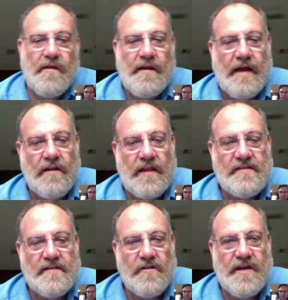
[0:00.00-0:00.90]
Now,
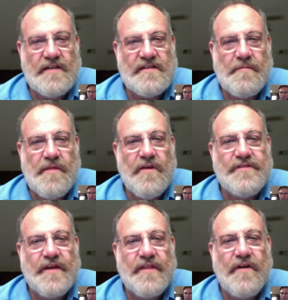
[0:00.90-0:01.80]
let's look at some of those
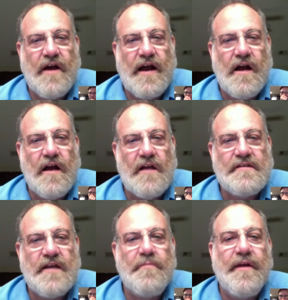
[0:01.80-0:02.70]
other icons
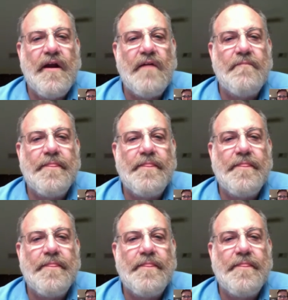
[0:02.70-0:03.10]
up there.